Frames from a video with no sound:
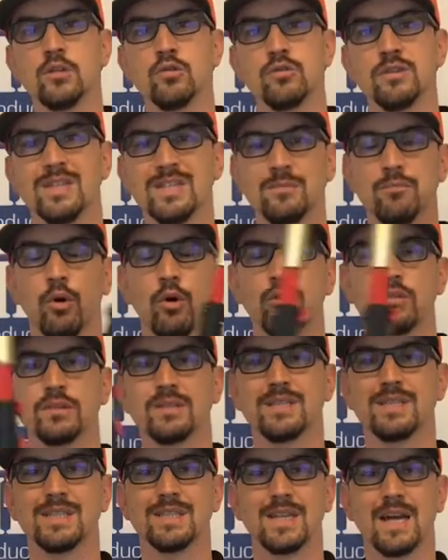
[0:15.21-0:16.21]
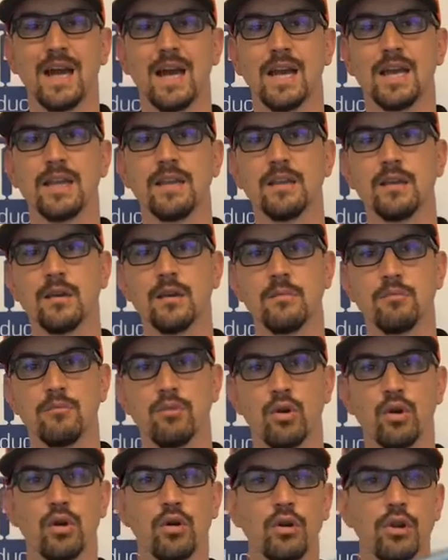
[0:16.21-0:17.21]
This pole is designed
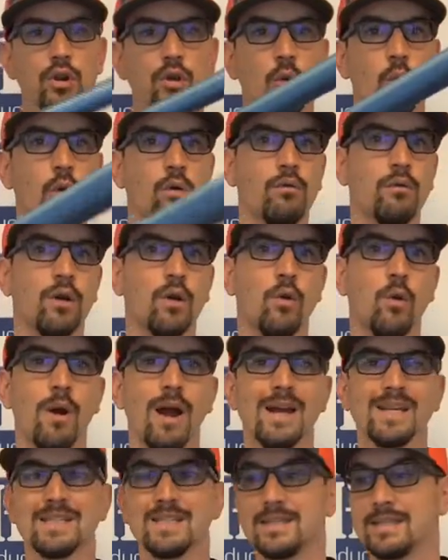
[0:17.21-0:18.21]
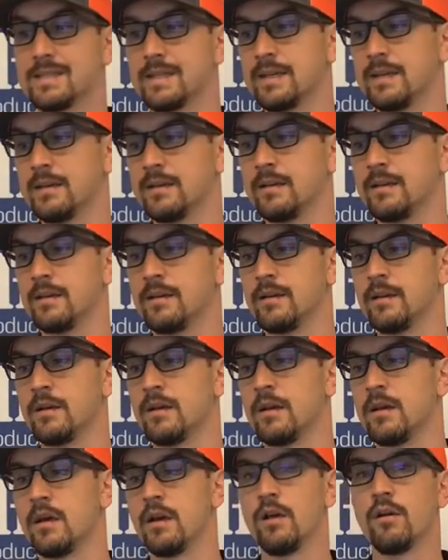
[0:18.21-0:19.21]
per your request
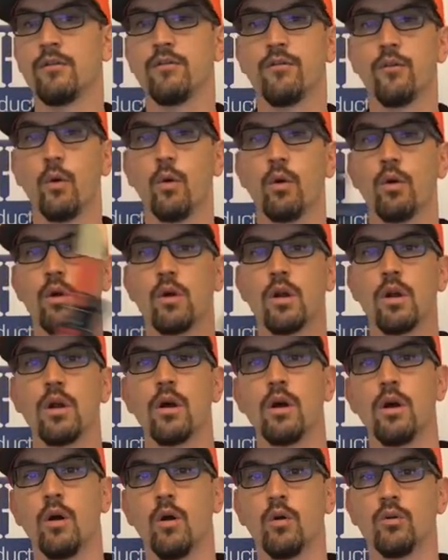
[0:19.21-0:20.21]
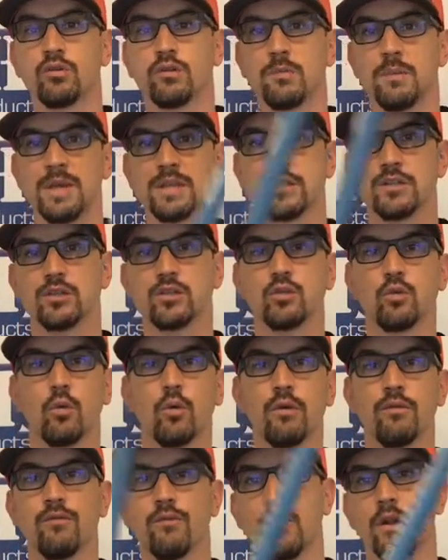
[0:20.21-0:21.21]
for ultimate
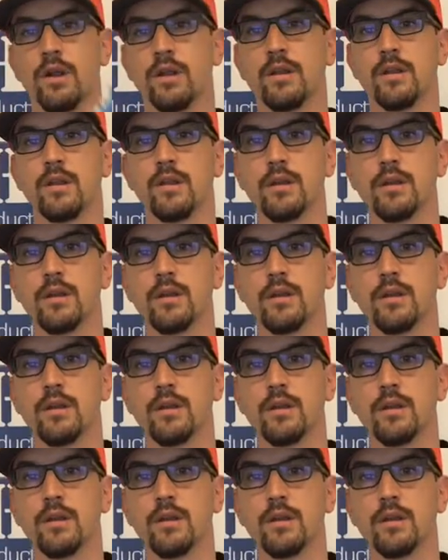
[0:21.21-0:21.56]
storefront